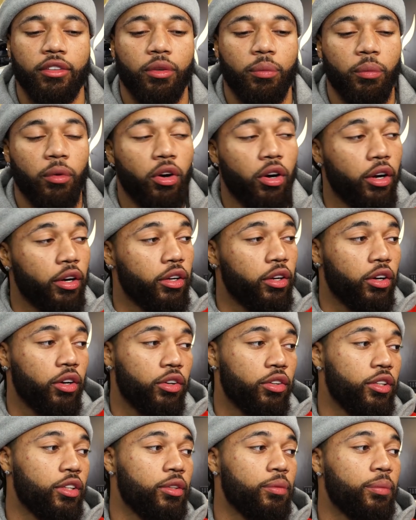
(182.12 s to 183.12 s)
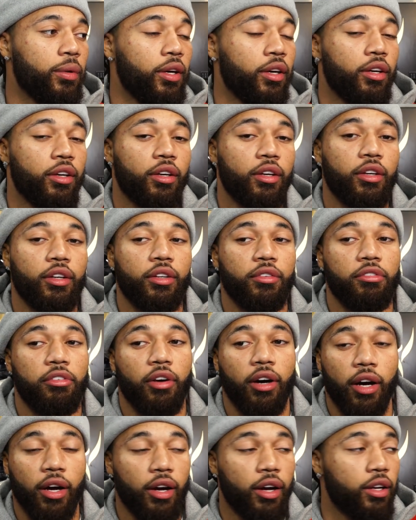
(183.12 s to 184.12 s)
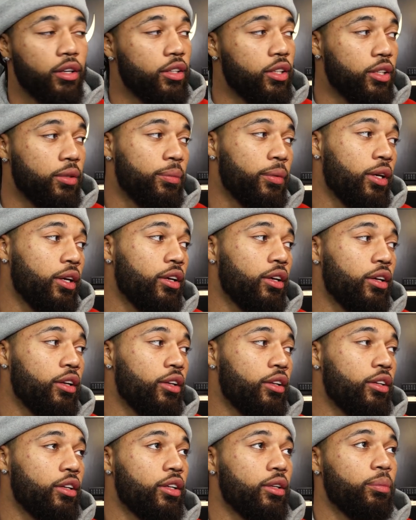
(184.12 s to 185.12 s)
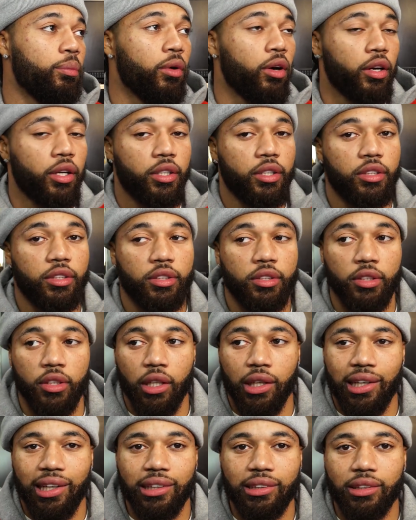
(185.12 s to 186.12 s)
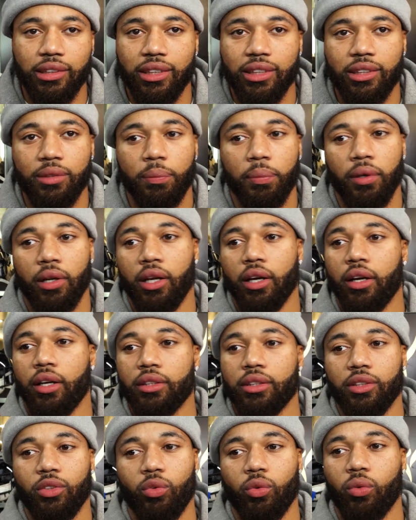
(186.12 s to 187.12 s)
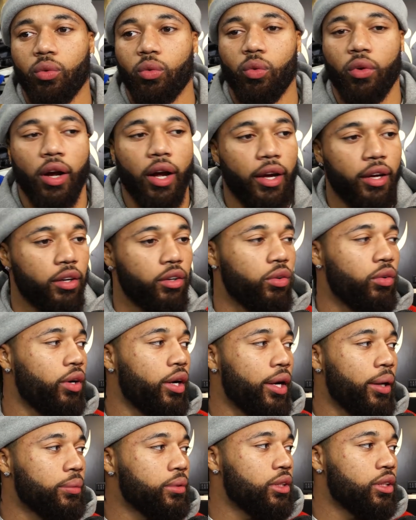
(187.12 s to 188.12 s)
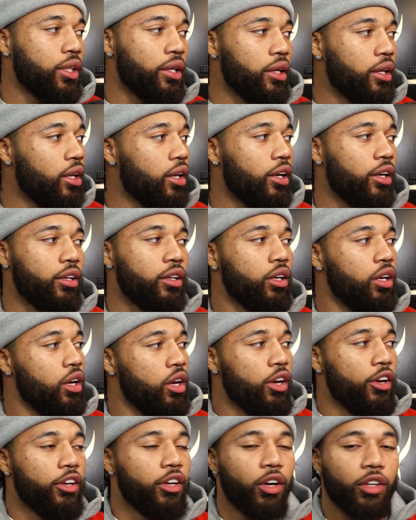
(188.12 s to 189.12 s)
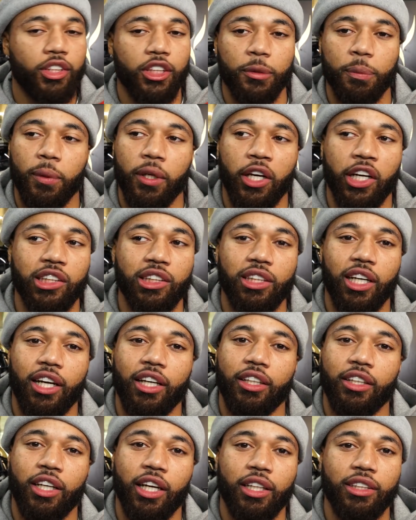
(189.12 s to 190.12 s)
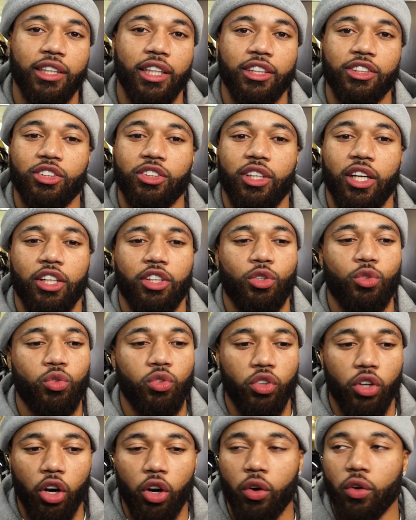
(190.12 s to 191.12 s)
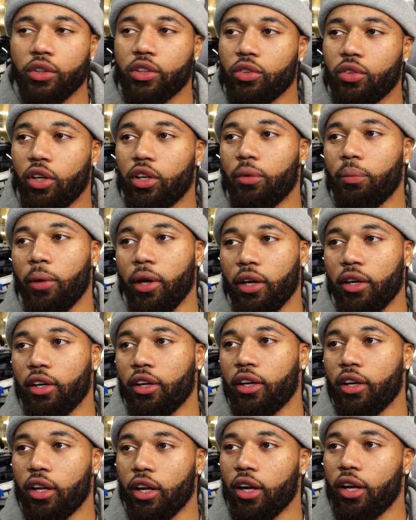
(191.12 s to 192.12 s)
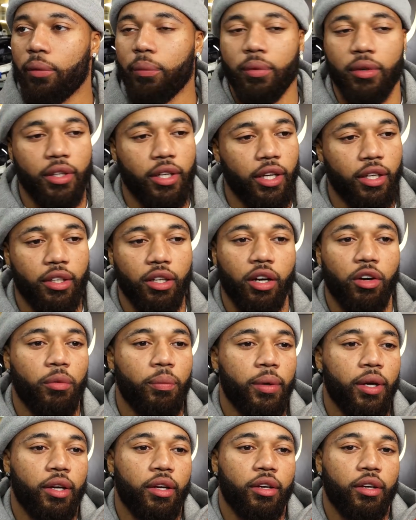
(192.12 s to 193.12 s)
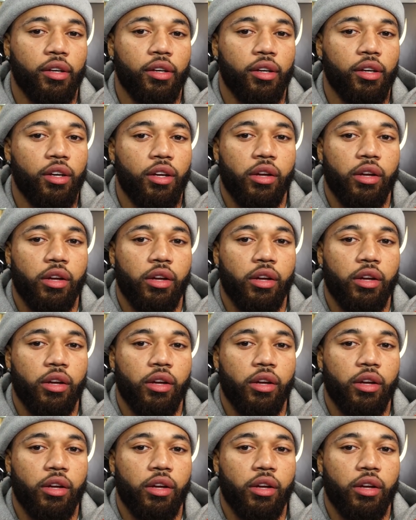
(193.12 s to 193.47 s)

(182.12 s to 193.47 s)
DeMario didn't make it, Vaughn didn't make it, and Marcus. It's the players and Ryan Ramchek. Like, you know, it's just players like that you know is going to make it, like, but they don't make it.